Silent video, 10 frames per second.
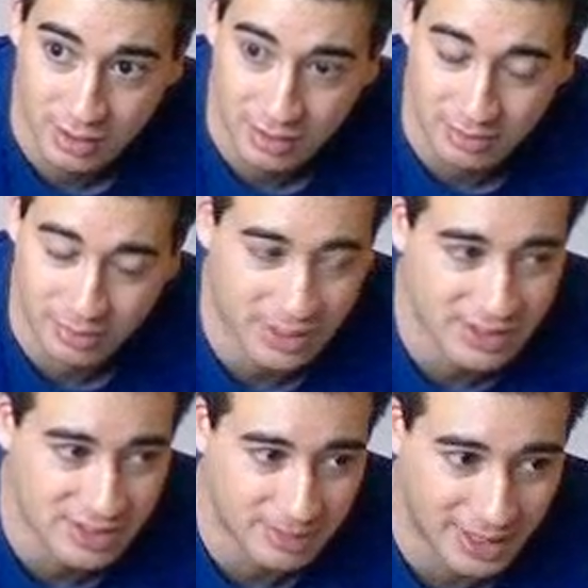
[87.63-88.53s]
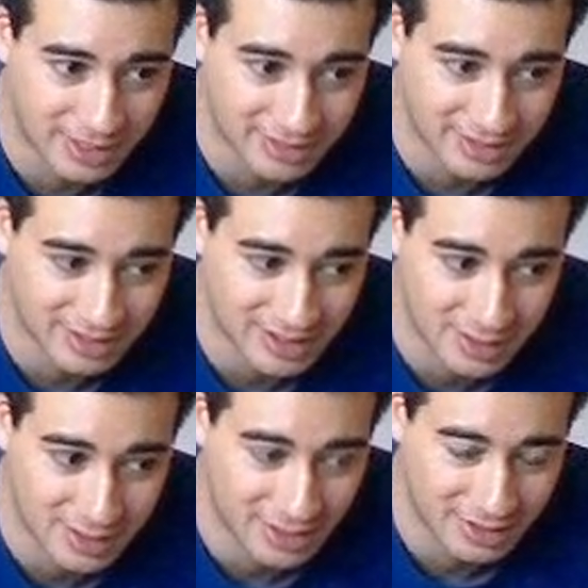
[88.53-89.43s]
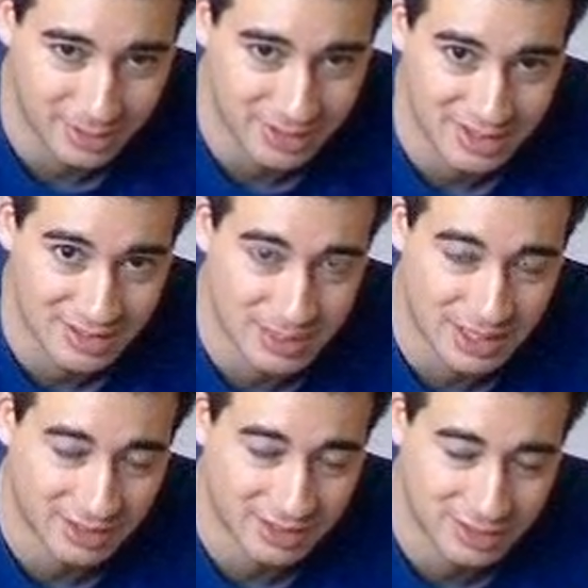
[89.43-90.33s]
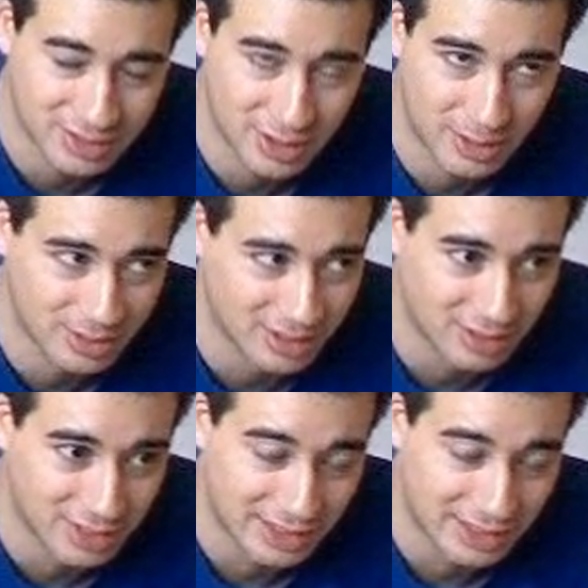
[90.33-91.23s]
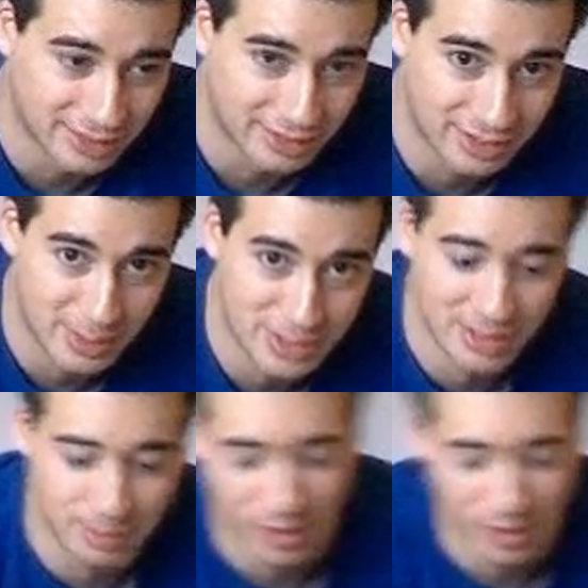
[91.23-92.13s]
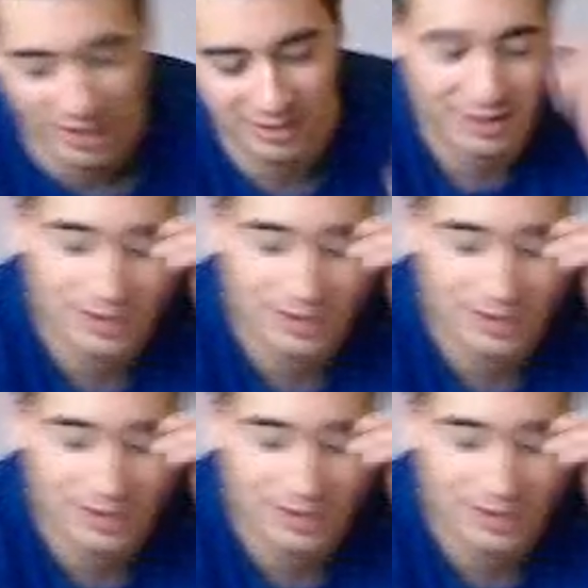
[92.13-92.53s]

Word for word: some friends about this, they thought it was just being totally ridiculous. Especially Braggy,